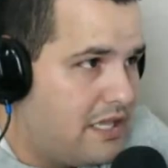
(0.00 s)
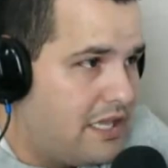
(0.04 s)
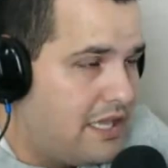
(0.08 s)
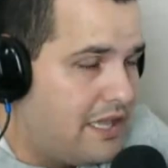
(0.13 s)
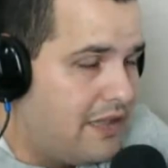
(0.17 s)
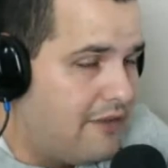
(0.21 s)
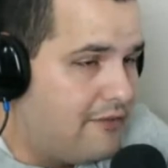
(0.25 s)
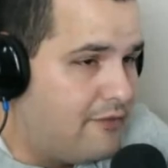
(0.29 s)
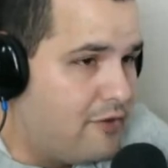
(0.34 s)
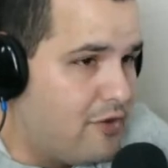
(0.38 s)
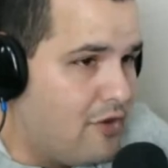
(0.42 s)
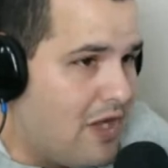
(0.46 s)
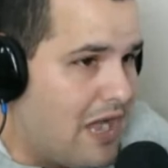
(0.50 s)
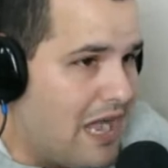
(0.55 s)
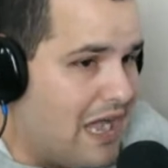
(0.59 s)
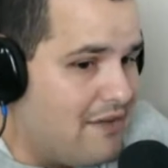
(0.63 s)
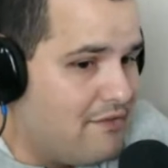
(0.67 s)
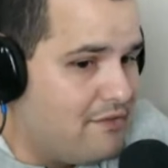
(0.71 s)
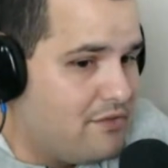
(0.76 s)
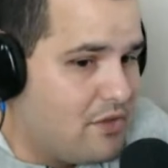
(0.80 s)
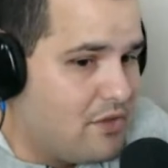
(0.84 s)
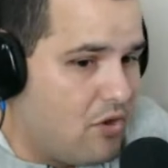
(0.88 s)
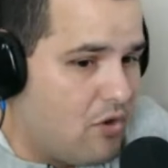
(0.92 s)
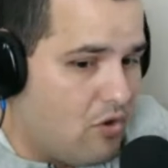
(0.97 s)
if you
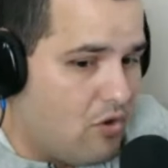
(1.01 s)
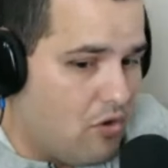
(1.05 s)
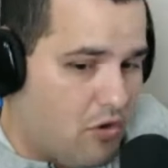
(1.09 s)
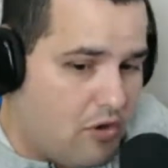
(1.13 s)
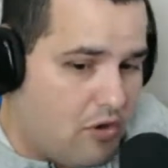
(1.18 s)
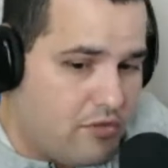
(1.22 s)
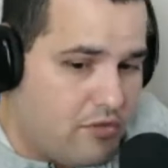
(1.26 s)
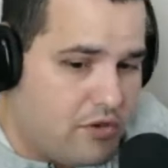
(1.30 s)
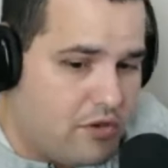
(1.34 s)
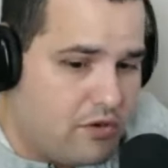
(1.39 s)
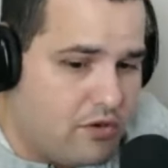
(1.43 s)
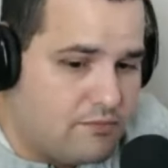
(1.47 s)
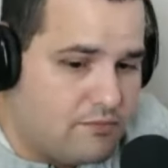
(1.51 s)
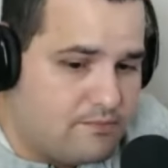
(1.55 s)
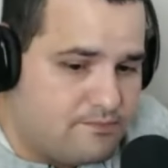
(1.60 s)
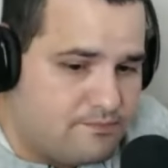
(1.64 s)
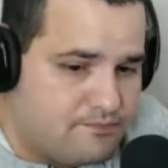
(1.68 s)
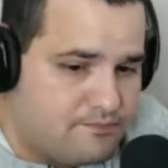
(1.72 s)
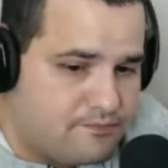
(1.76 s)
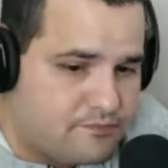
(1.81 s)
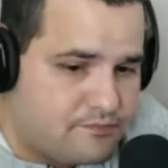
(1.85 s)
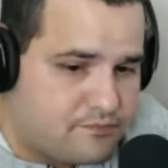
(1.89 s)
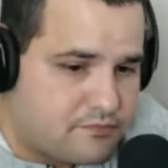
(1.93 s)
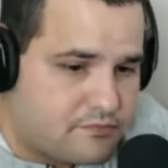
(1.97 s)
have no other
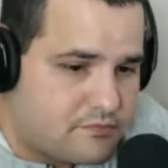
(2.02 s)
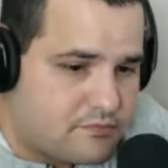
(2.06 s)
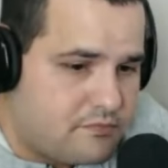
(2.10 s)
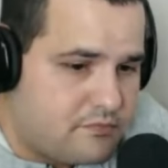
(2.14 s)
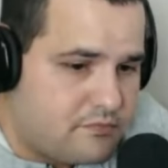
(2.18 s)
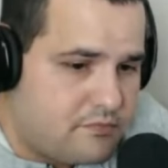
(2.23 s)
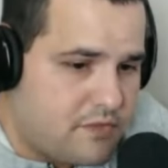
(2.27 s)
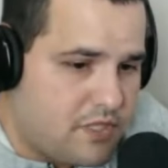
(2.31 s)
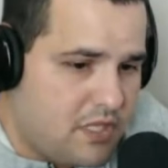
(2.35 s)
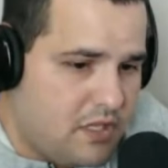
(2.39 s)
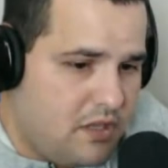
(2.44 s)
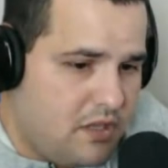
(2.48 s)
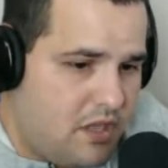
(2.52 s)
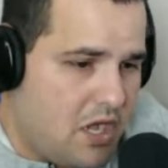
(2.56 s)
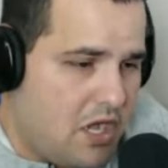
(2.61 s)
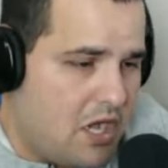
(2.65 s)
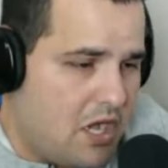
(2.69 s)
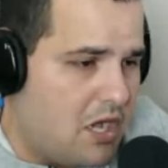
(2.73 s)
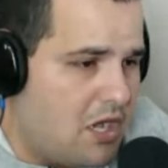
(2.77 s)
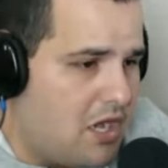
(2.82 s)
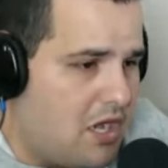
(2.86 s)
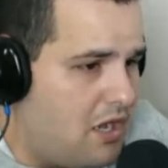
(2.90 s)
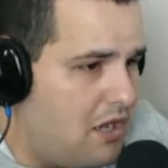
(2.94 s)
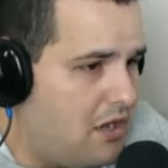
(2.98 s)

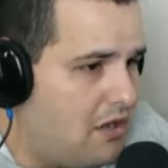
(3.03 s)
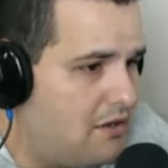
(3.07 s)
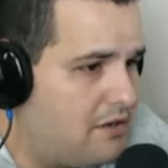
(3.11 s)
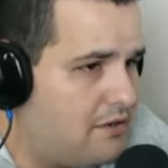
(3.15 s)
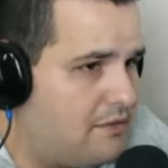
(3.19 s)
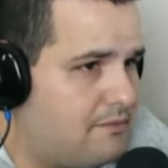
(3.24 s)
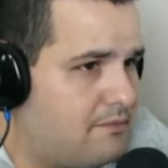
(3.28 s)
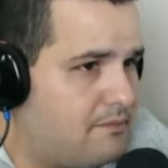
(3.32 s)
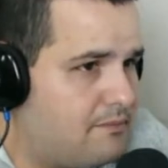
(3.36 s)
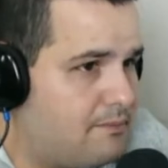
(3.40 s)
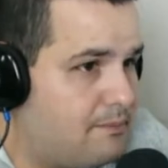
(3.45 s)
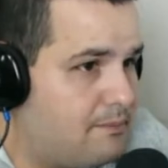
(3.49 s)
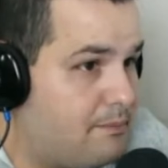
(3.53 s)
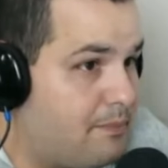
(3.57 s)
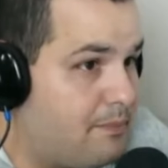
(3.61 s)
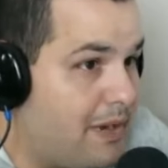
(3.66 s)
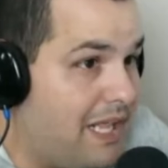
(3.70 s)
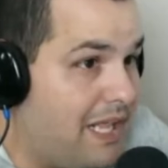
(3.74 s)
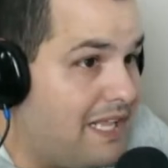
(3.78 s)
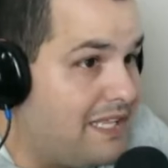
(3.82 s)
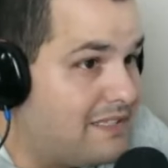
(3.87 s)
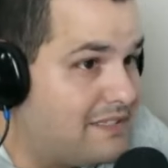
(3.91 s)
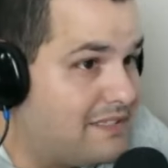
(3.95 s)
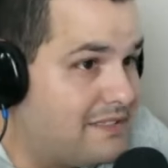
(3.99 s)
uh, uh,
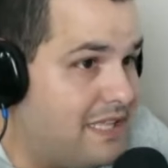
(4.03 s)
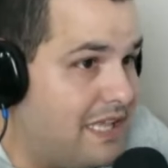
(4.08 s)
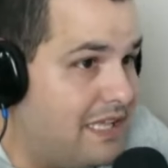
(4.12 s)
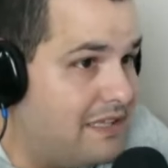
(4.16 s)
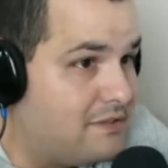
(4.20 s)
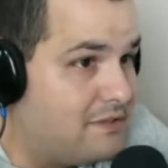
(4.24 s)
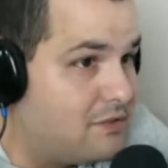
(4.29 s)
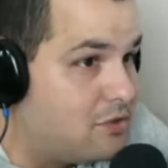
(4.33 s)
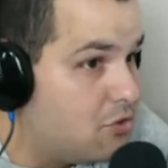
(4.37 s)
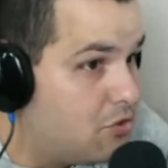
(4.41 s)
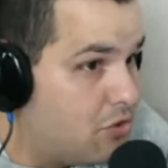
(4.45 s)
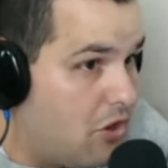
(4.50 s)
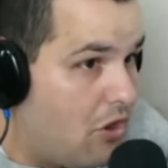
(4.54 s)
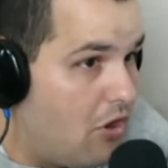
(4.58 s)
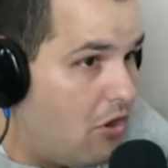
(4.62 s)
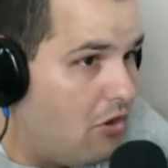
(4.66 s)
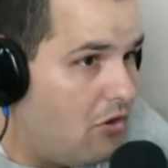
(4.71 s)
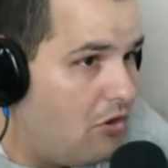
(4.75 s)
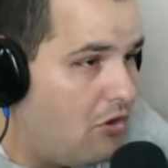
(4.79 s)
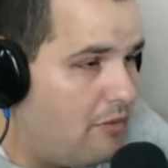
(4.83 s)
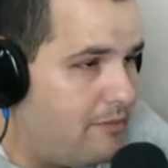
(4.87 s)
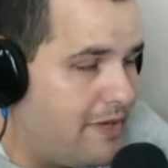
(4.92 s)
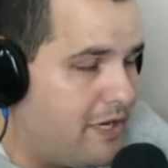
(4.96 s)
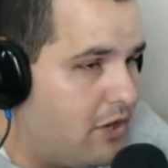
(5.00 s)
place than to
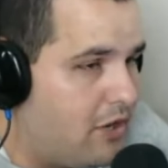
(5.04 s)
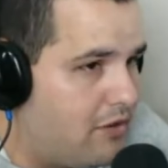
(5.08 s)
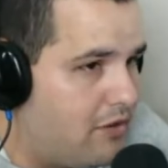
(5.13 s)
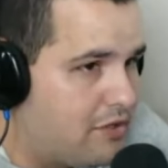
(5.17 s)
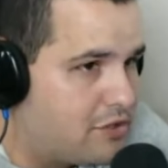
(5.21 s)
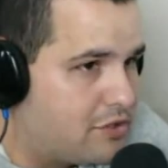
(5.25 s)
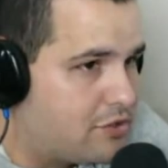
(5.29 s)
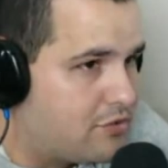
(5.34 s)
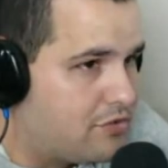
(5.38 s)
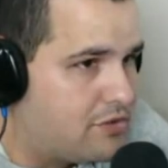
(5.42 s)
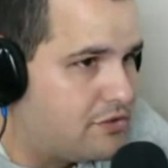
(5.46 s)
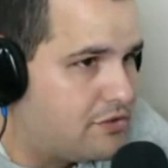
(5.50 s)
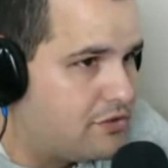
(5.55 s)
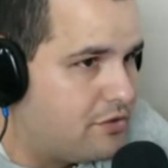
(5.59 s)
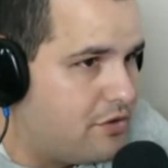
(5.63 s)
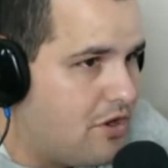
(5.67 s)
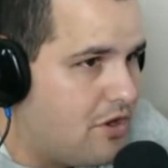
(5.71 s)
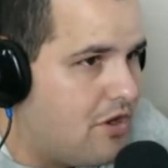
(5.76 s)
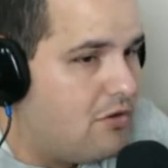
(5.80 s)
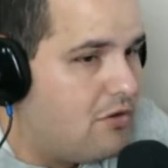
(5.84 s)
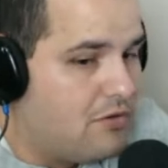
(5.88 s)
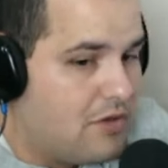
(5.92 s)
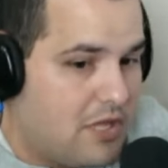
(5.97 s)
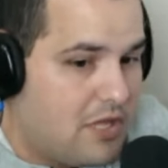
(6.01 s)
go, I mean, all the choice to
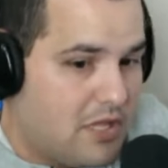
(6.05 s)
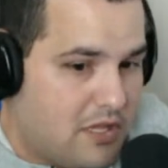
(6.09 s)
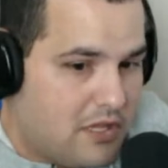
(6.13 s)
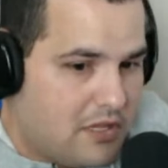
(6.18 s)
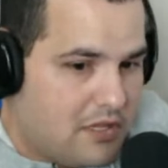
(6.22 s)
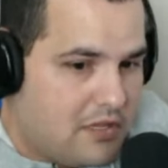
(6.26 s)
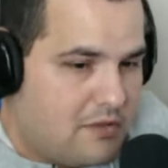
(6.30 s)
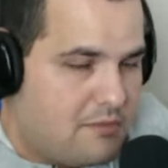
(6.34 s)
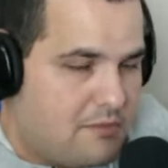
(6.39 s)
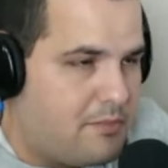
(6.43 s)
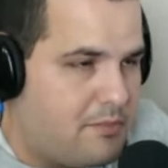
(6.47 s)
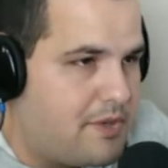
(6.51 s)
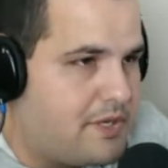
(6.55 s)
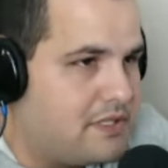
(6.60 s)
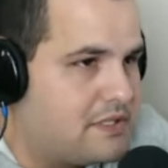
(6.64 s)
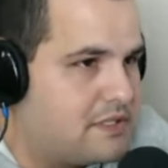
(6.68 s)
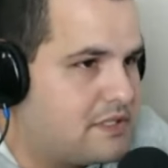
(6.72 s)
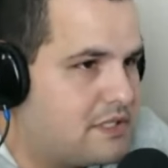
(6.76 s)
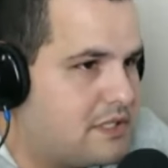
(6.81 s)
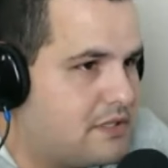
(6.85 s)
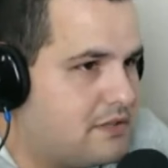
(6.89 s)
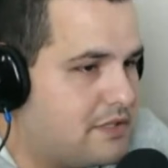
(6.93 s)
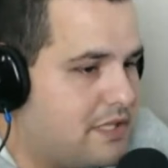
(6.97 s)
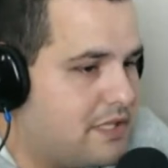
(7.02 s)
go, bring
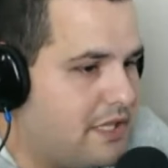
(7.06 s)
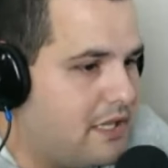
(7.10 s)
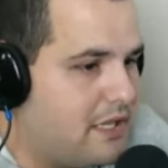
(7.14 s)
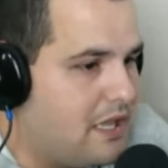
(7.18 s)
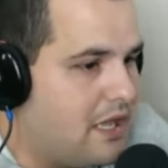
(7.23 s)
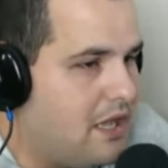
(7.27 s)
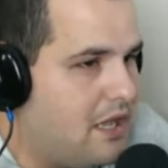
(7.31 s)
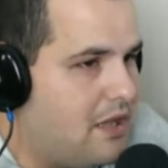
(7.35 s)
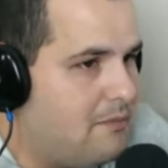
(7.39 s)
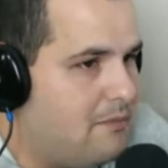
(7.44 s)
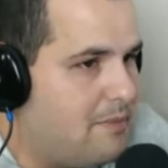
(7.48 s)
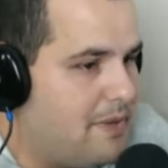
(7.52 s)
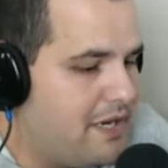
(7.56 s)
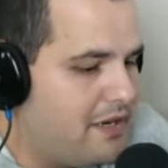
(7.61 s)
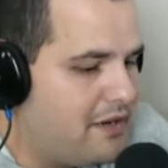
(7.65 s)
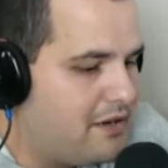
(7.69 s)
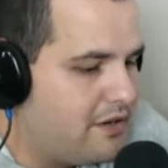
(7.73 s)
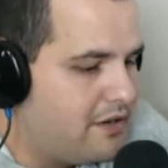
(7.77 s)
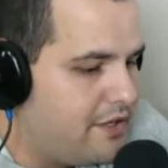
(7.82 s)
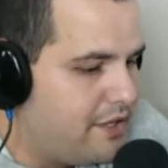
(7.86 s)
something uh, bigger.